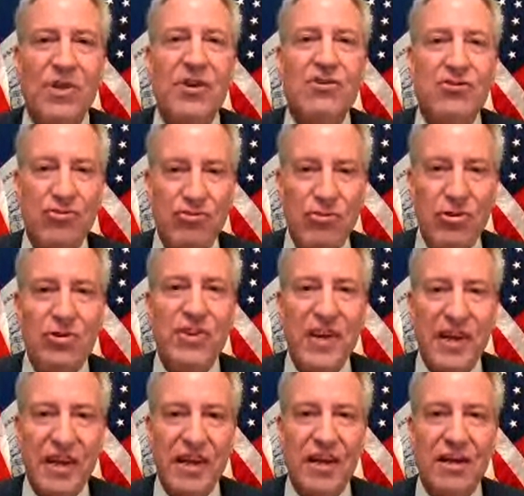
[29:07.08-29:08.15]
But the truth
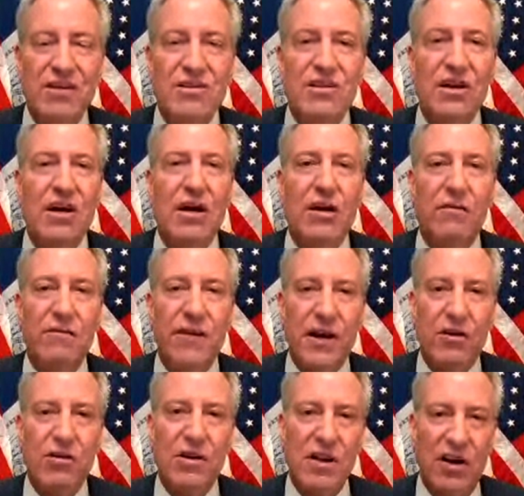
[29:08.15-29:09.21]
is, our
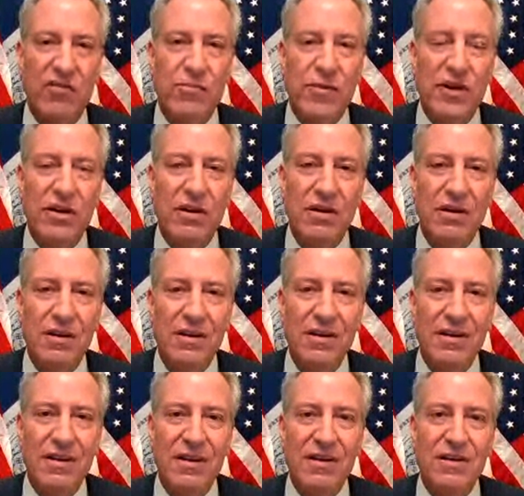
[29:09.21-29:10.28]
federal government
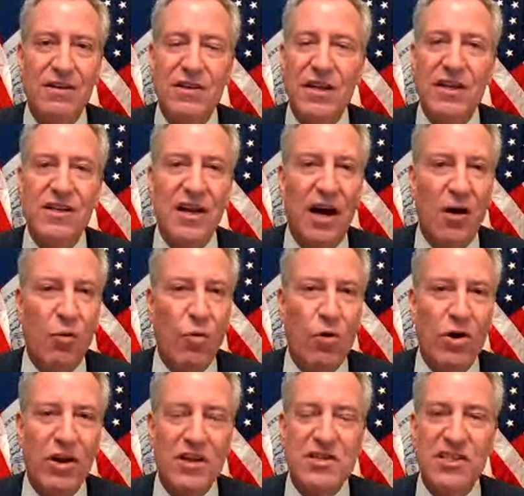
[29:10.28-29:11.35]
did
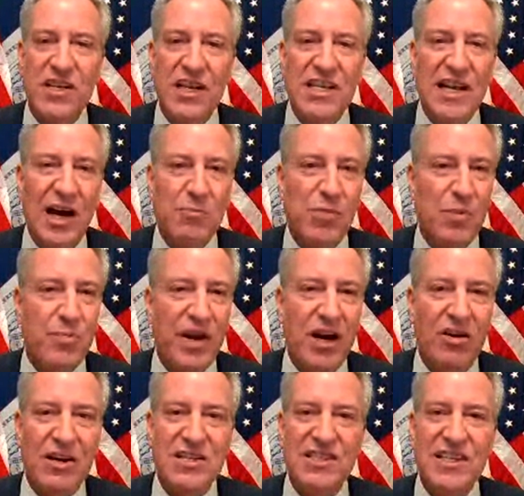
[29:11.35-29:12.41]
not warn us, did not
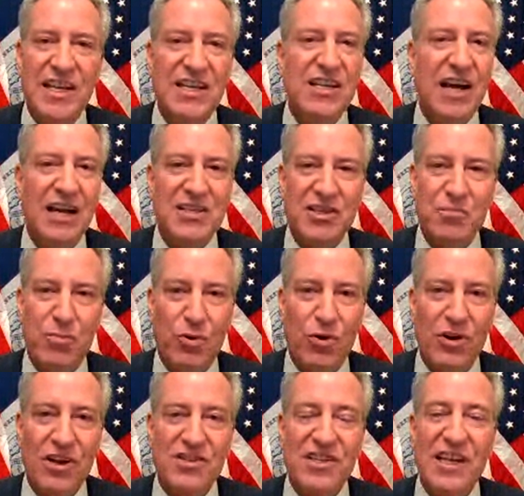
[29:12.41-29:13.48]
prepare us, did not
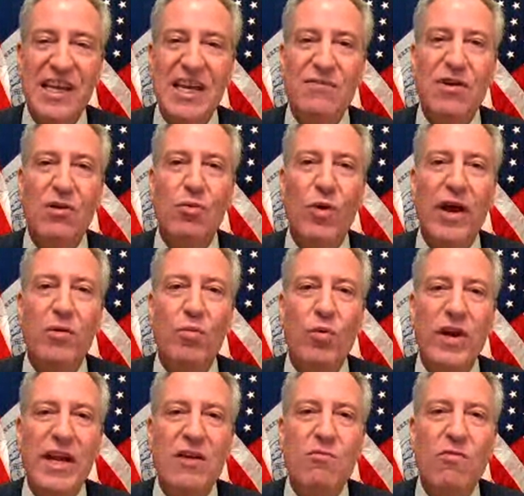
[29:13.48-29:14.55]
support us. Even
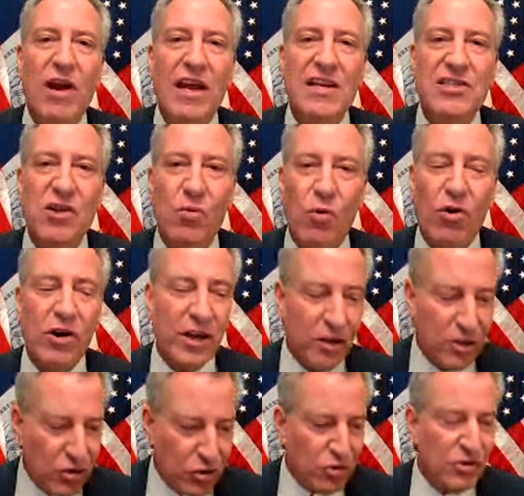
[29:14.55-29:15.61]
when we raised the
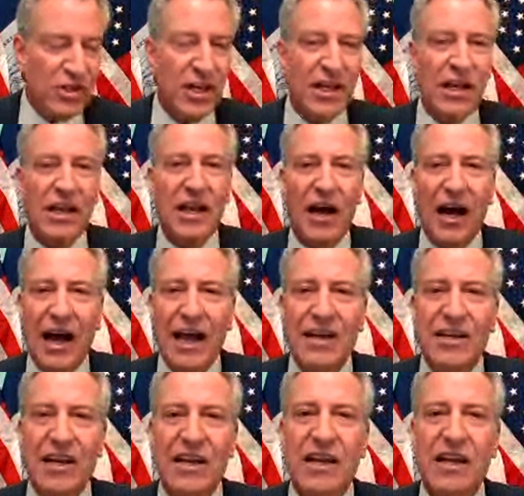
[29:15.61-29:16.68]
warning, you did it,
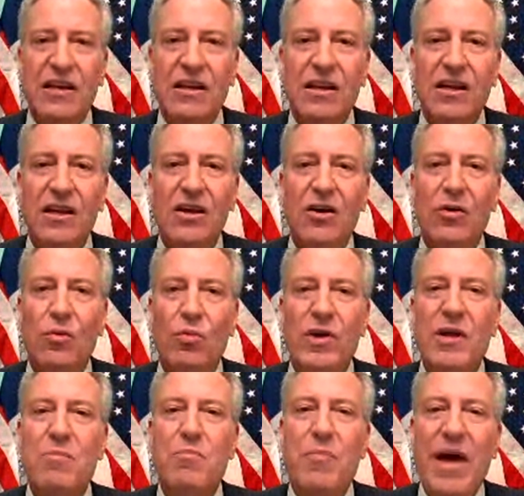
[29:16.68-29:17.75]
I did it,
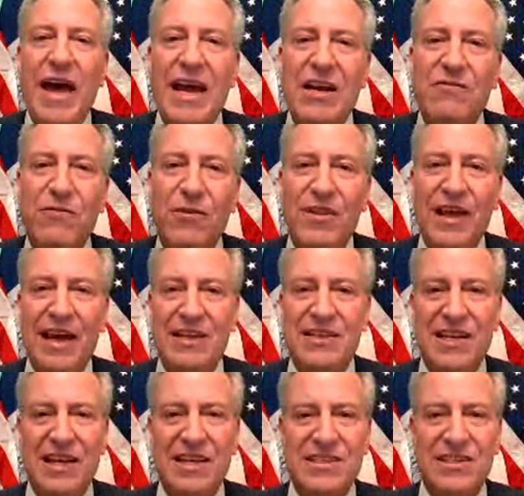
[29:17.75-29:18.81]
we begged for
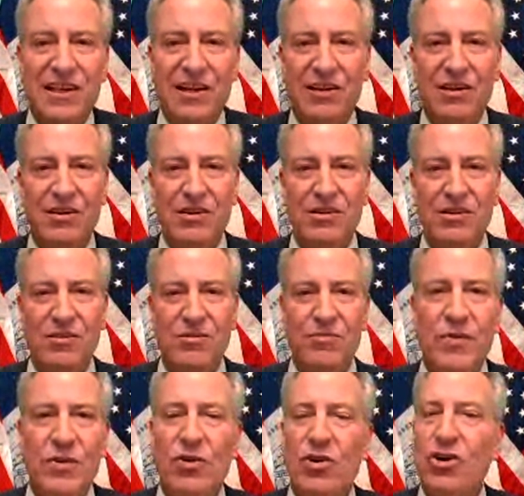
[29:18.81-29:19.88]
that testing,
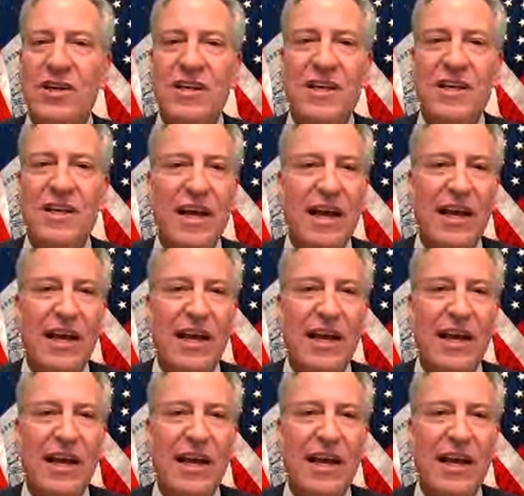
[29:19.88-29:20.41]
couldn't get